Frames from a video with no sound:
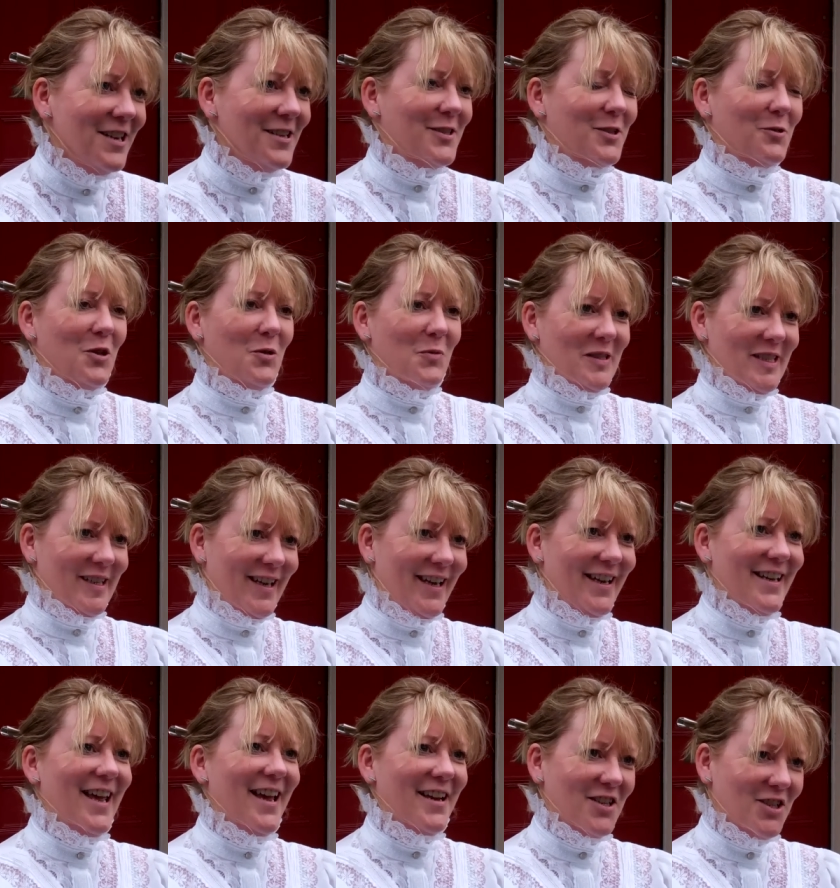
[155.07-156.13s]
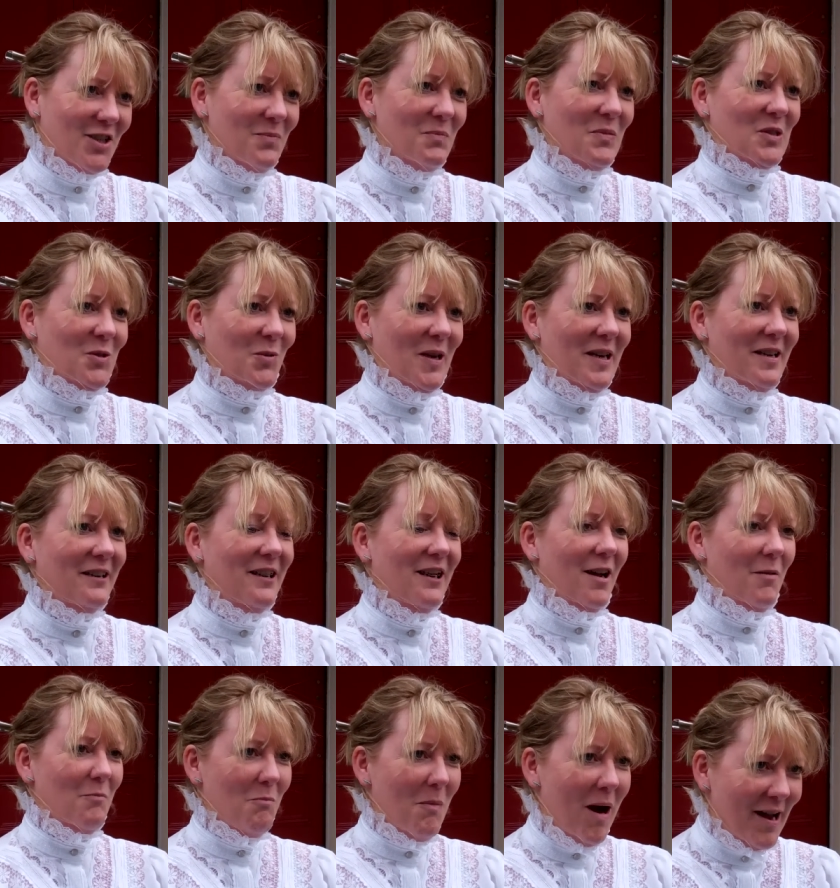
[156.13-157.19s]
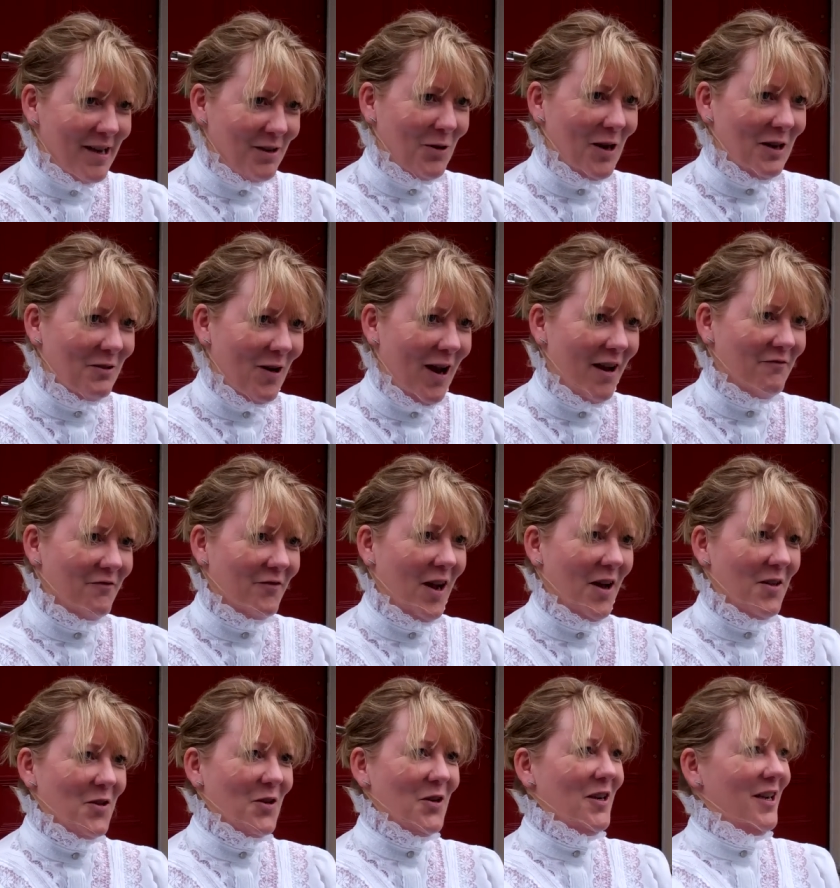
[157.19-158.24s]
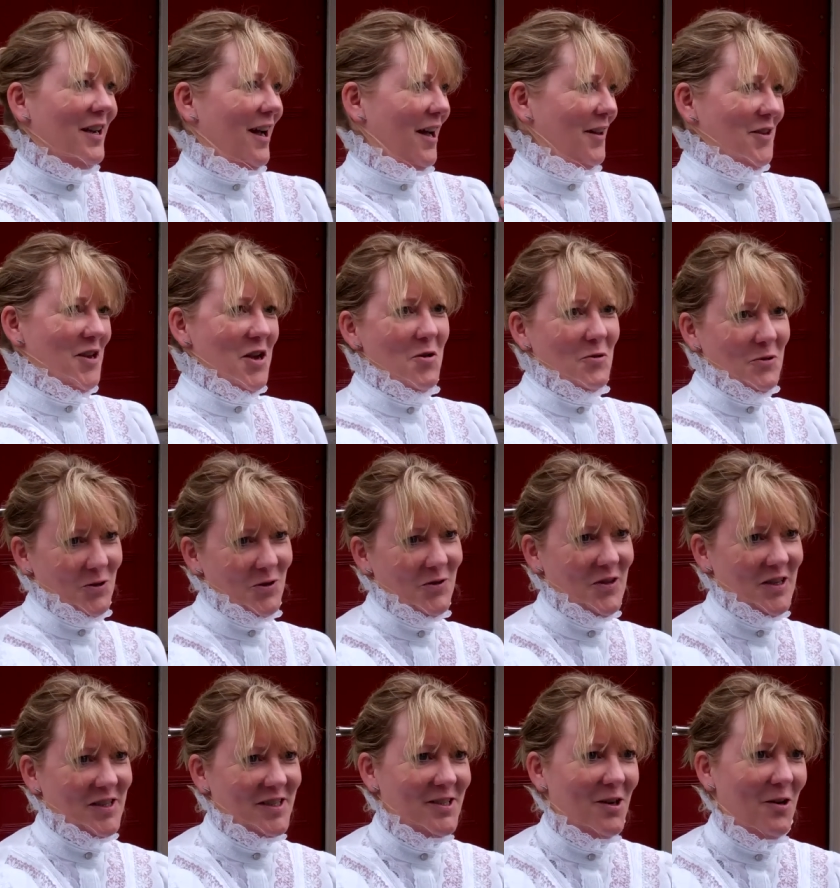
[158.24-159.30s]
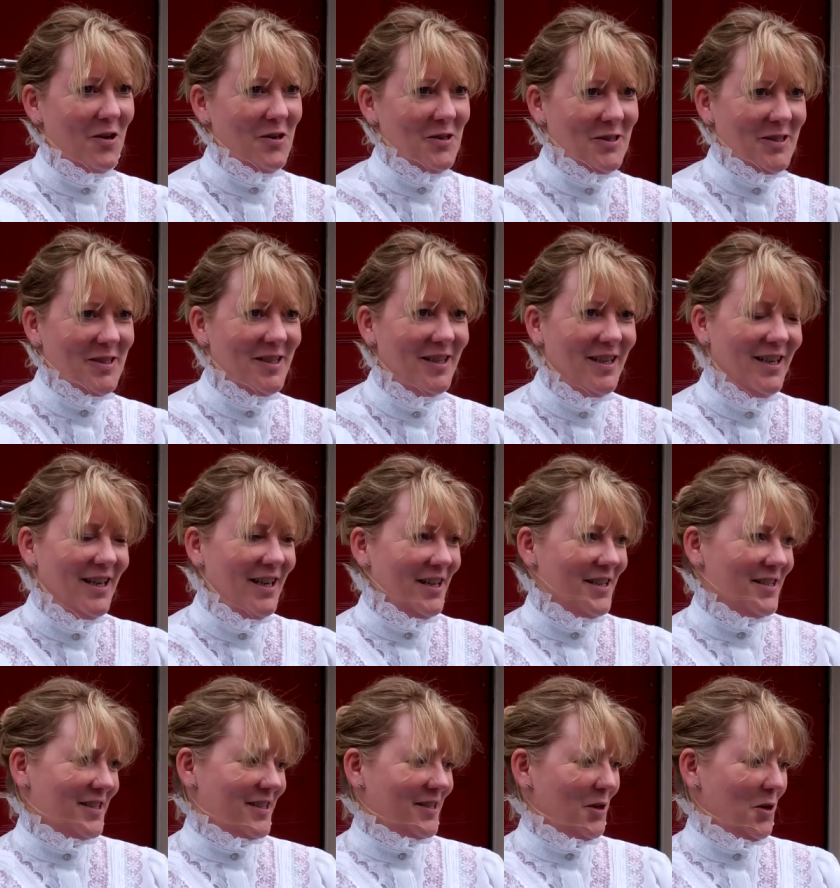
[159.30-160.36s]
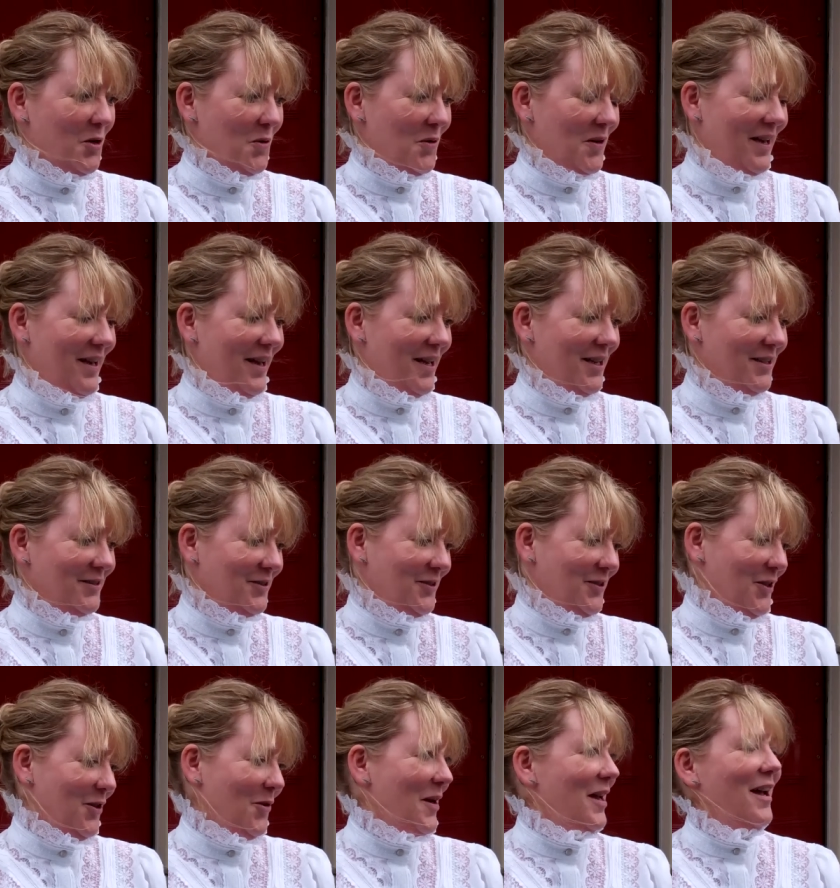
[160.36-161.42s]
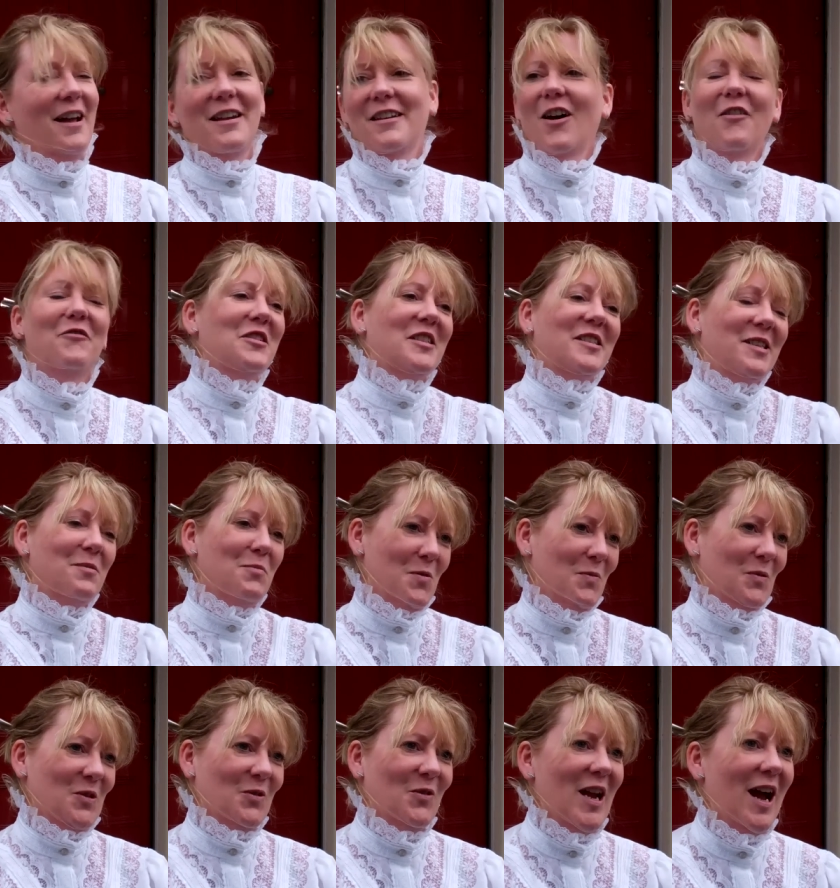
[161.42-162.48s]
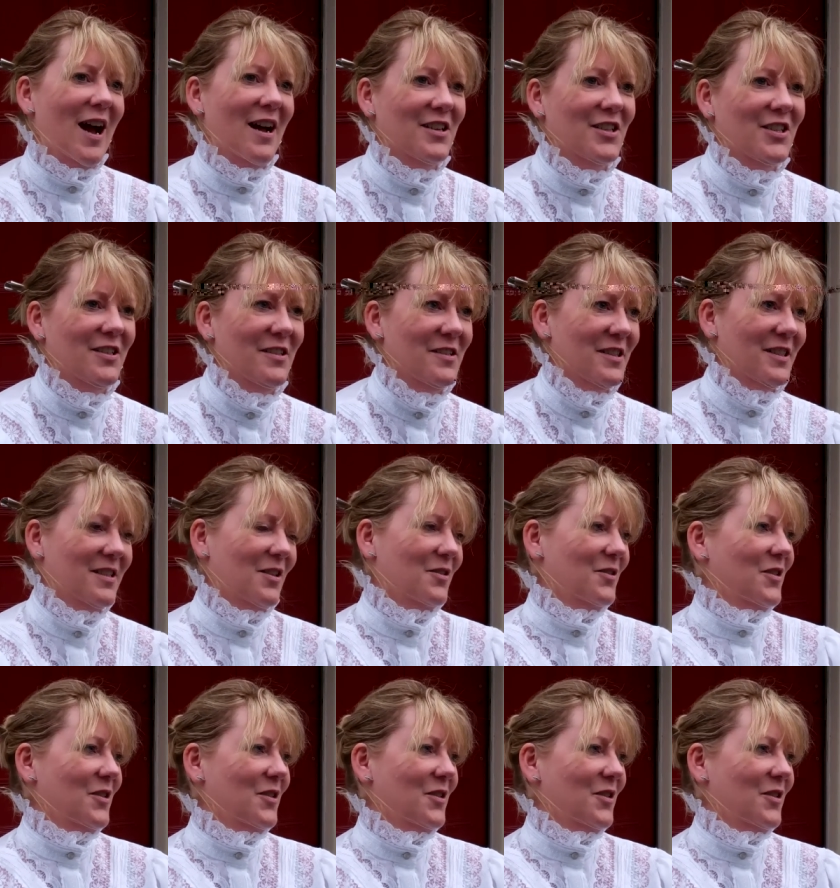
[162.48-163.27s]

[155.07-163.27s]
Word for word: So there was a connection between my great grandfather and the owner of this house. So, uh, you know, I love to see people's reactions.